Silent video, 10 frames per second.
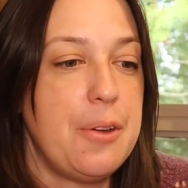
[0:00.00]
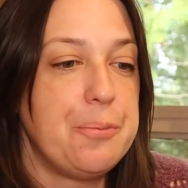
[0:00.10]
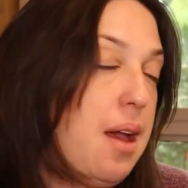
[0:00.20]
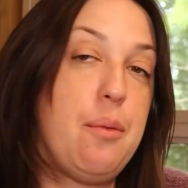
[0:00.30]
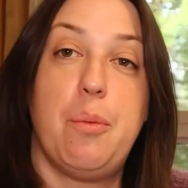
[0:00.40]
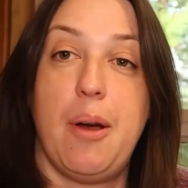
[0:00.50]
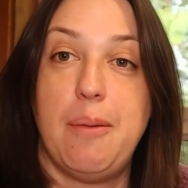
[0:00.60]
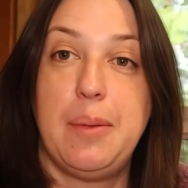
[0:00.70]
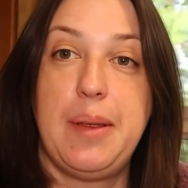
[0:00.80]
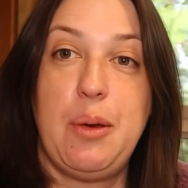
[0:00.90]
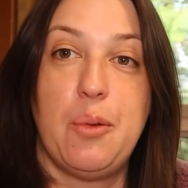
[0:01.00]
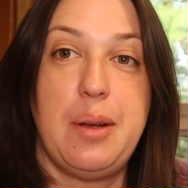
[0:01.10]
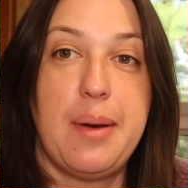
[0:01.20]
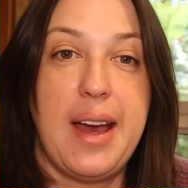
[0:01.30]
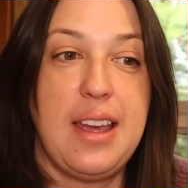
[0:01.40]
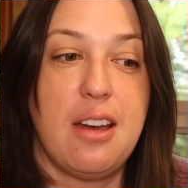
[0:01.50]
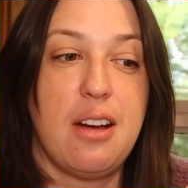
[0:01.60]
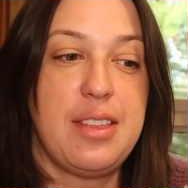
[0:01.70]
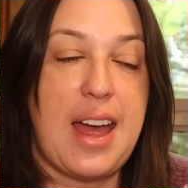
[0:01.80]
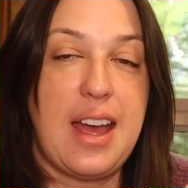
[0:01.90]
I probably would buy
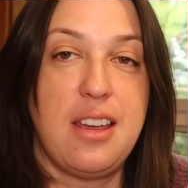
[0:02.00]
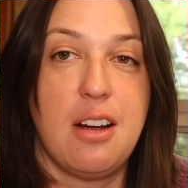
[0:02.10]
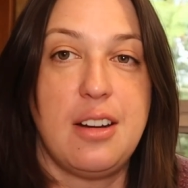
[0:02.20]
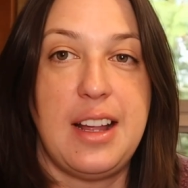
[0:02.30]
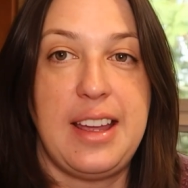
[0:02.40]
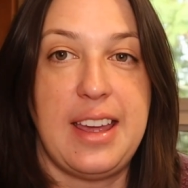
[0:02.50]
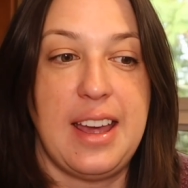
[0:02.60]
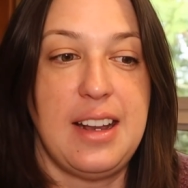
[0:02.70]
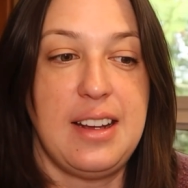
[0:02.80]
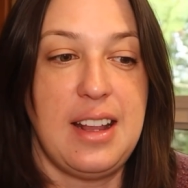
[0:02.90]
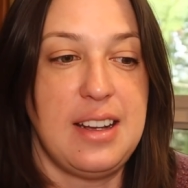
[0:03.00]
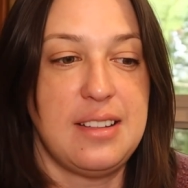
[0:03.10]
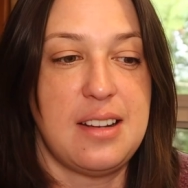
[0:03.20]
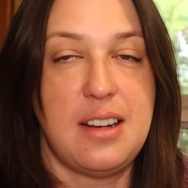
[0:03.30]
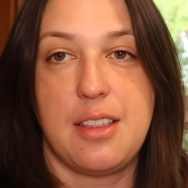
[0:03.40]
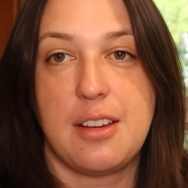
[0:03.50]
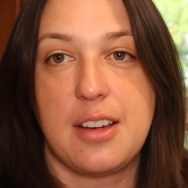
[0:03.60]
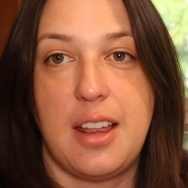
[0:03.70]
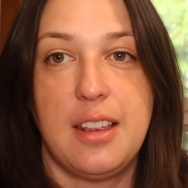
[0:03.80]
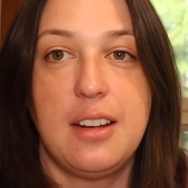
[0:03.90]
that yarn again in another
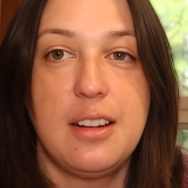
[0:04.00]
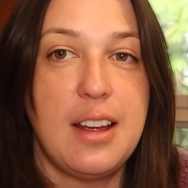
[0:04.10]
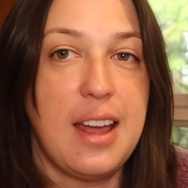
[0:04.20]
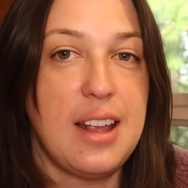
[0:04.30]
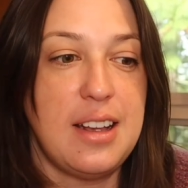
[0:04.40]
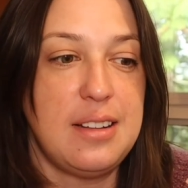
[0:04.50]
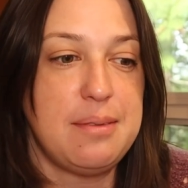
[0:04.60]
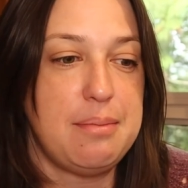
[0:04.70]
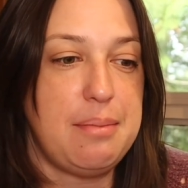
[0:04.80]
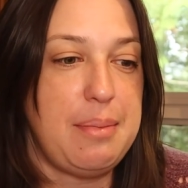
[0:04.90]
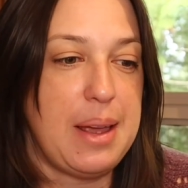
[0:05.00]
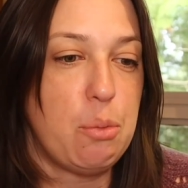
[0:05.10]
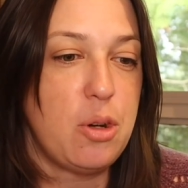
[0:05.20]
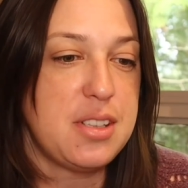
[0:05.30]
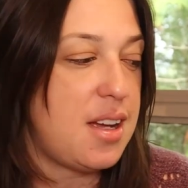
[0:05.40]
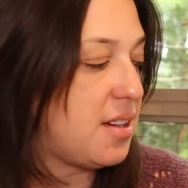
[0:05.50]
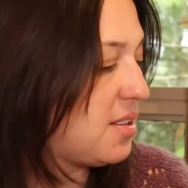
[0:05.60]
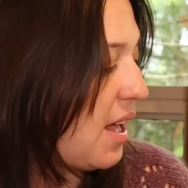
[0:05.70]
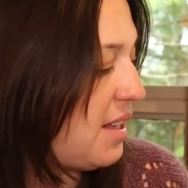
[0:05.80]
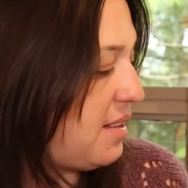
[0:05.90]
color and make more
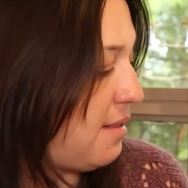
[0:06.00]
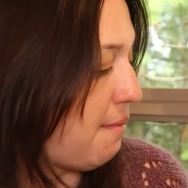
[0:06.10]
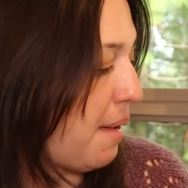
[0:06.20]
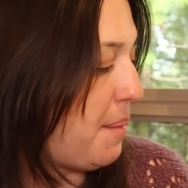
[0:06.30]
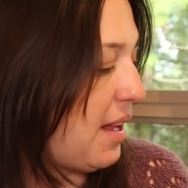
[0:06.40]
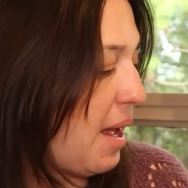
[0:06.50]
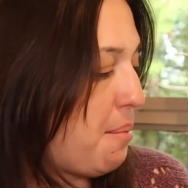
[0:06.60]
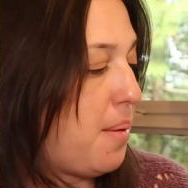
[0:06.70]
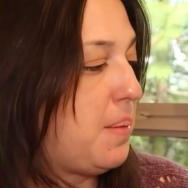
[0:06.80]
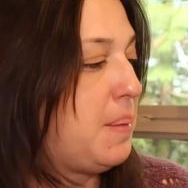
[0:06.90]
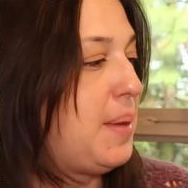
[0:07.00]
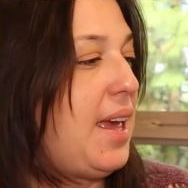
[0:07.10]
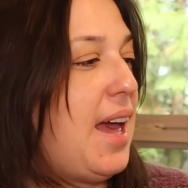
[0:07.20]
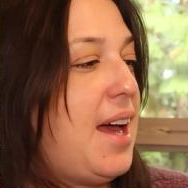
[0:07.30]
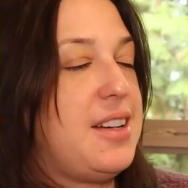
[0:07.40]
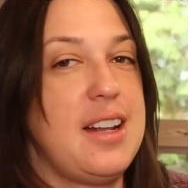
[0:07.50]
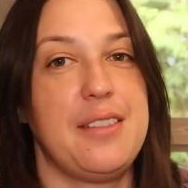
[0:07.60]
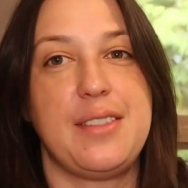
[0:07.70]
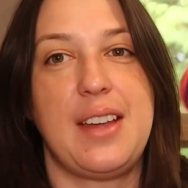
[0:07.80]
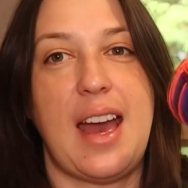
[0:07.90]
socks. I mean, I probably have enough.
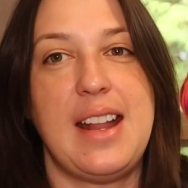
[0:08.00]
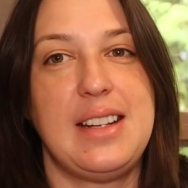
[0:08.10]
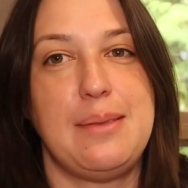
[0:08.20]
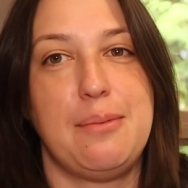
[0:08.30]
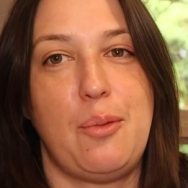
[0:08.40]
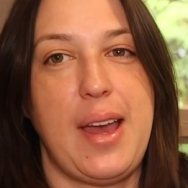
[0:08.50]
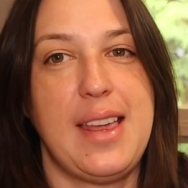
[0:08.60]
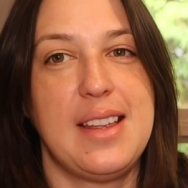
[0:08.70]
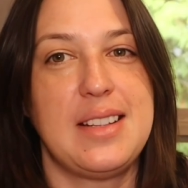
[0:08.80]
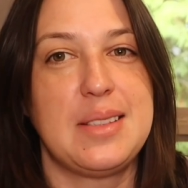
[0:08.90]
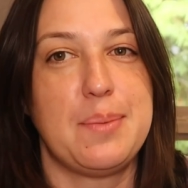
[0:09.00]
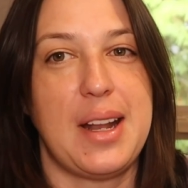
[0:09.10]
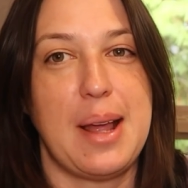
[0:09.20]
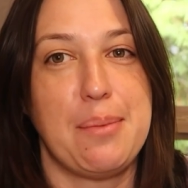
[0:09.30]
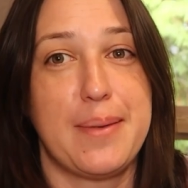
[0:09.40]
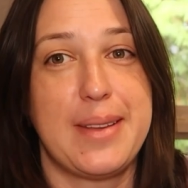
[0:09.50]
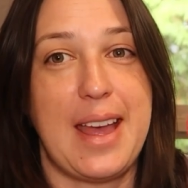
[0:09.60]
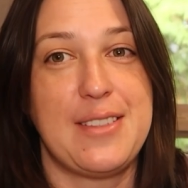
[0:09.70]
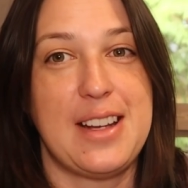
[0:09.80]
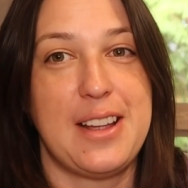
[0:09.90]
I didn't weigh this, but I probably
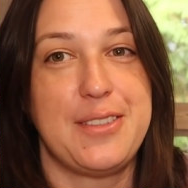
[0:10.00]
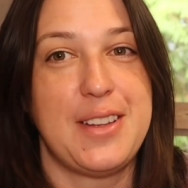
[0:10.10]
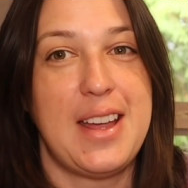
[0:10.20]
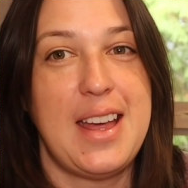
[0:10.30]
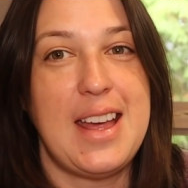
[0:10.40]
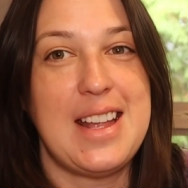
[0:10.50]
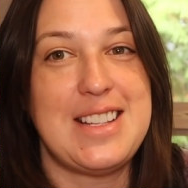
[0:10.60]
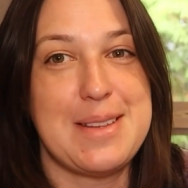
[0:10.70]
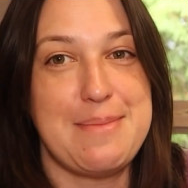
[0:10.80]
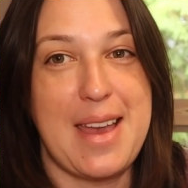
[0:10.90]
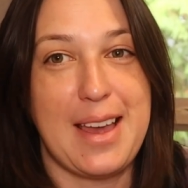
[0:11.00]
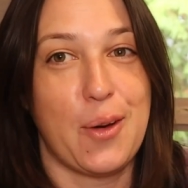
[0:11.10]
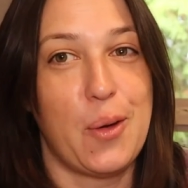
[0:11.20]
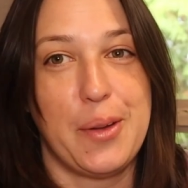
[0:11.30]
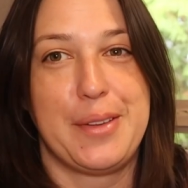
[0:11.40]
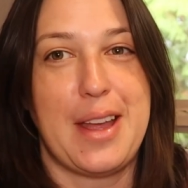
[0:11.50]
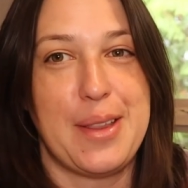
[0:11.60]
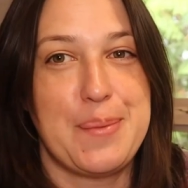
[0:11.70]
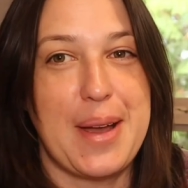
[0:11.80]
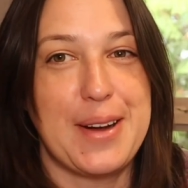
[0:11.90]
have enough to make a whole
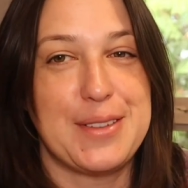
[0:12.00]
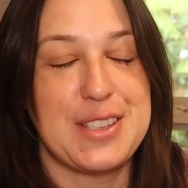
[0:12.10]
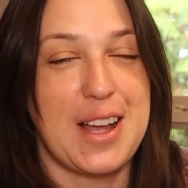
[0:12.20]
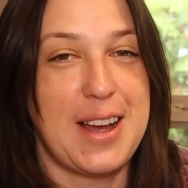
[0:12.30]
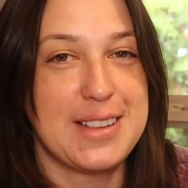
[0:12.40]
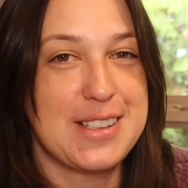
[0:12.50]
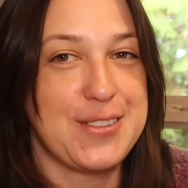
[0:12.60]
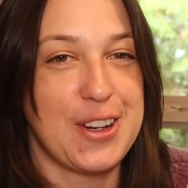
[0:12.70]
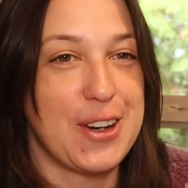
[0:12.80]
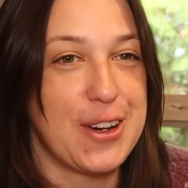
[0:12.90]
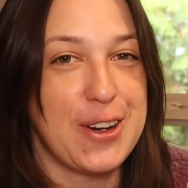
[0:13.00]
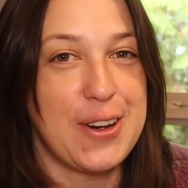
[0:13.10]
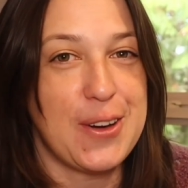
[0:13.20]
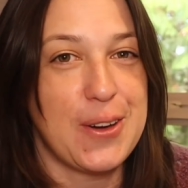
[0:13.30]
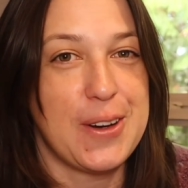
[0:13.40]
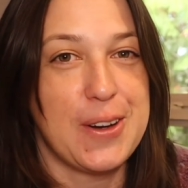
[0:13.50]
nother pair of socks for her or